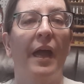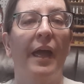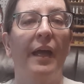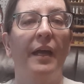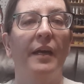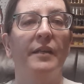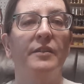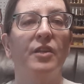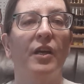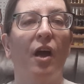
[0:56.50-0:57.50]

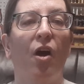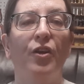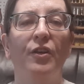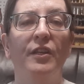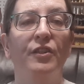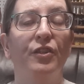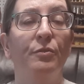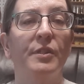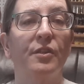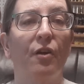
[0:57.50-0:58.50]
And all you need to
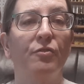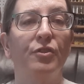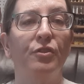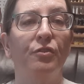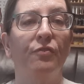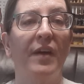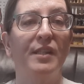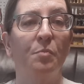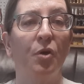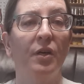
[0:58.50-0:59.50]
do is go to
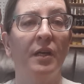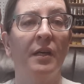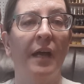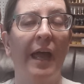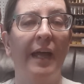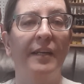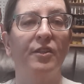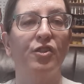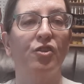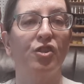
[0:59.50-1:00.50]
Facebook, and in
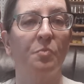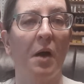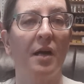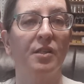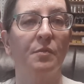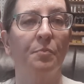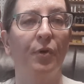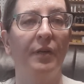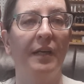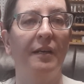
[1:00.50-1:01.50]
the search box,
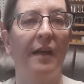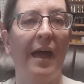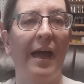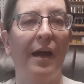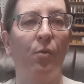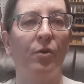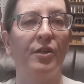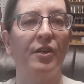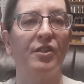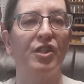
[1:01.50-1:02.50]
put in
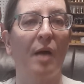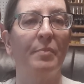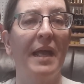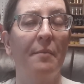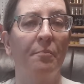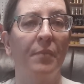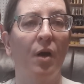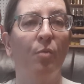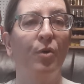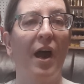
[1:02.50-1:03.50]
our shop name,
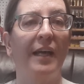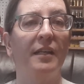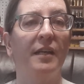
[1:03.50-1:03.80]
O'Brien